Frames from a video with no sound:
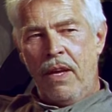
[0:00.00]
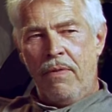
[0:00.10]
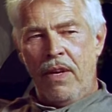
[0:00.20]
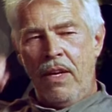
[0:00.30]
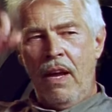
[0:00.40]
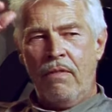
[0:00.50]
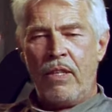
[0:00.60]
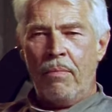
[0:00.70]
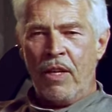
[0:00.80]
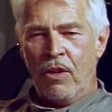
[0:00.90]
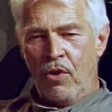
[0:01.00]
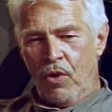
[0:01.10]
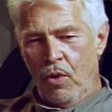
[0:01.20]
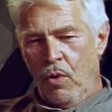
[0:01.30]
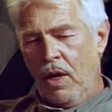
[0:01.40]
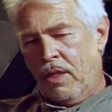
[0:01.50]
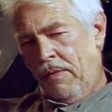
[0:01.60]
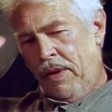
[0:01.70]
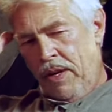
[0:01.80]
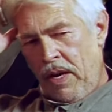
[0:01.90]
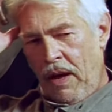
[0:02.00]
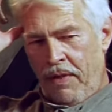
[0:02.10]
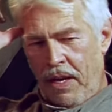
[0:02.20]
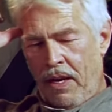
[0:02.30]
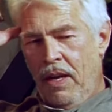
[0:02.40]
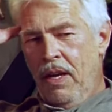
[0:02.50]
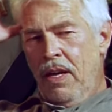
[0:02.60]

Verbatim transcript: if he didn't have something to do, if he didn't have that,